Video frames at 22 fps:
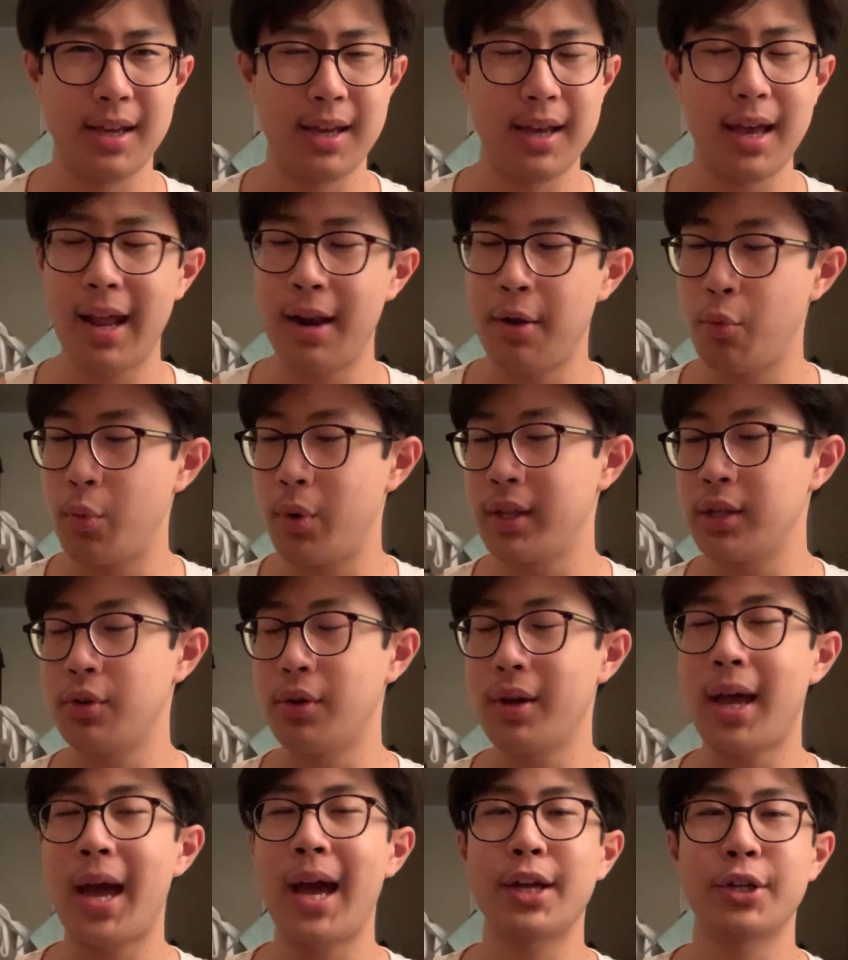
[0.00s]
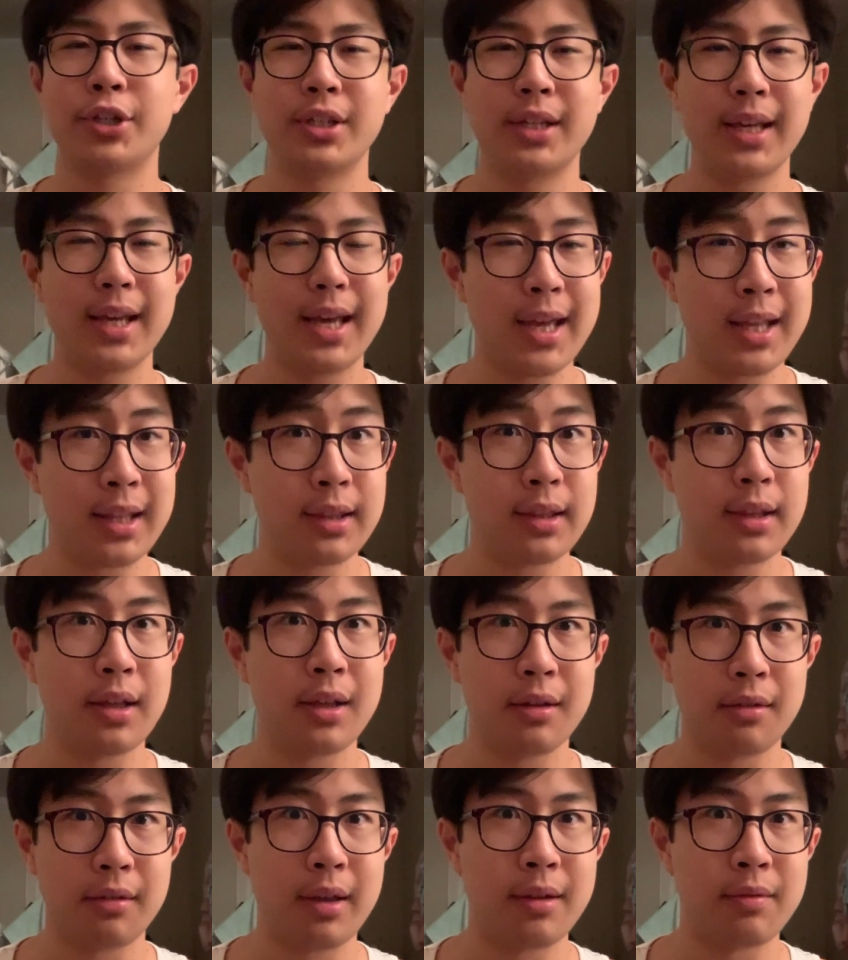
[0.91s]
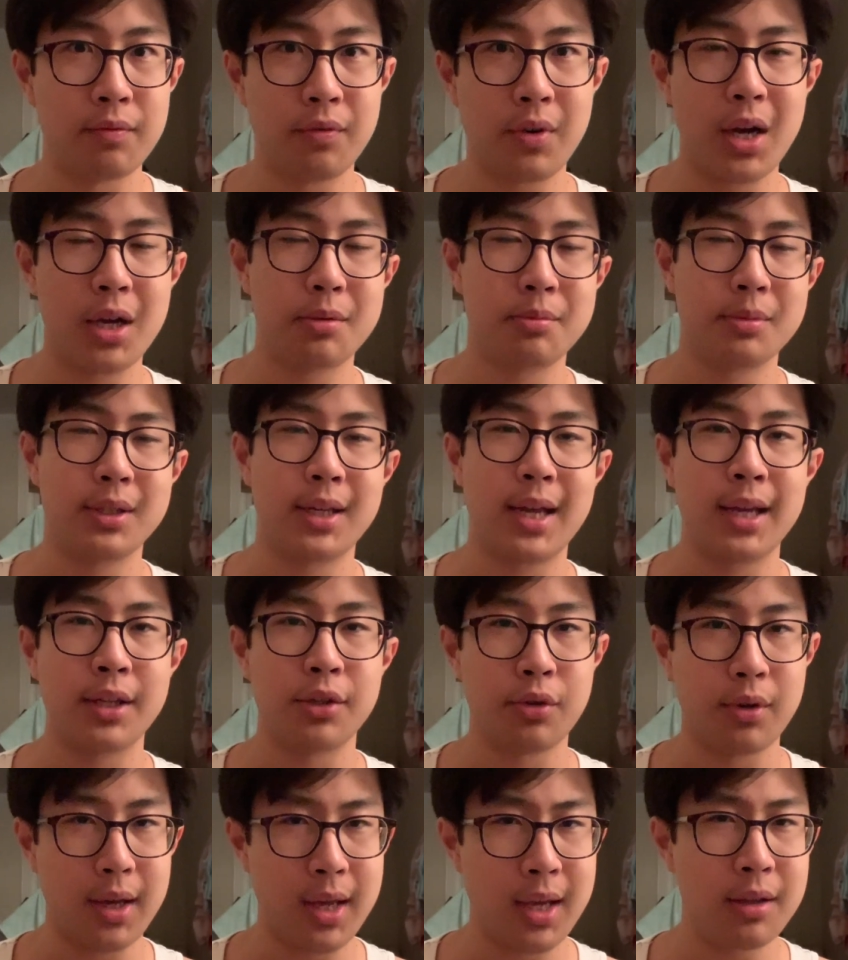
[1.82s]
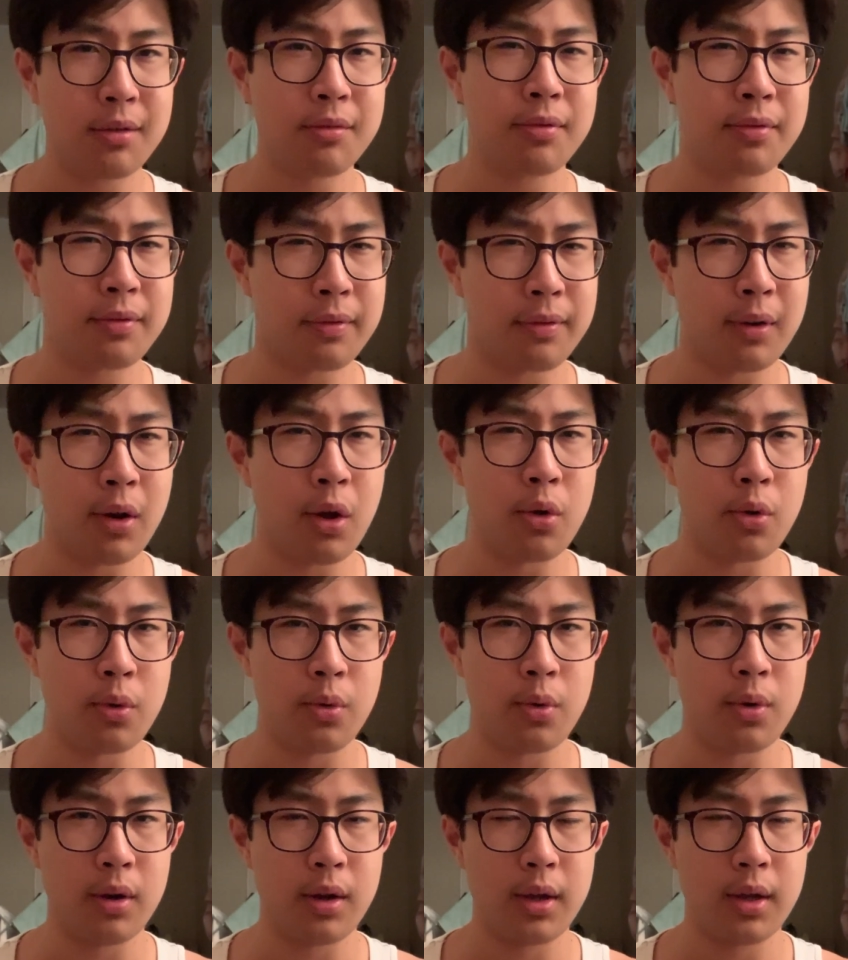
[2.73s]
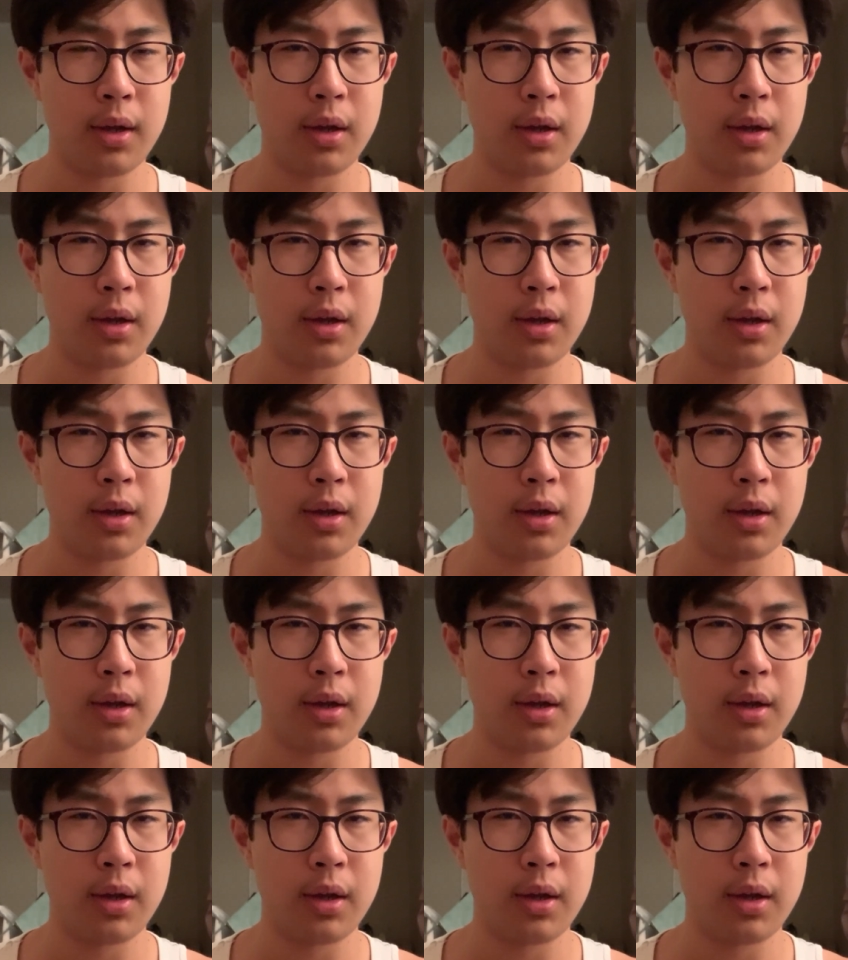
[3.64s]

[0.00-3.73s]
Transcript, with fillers: And then when you're actually in the environment and you're in flow,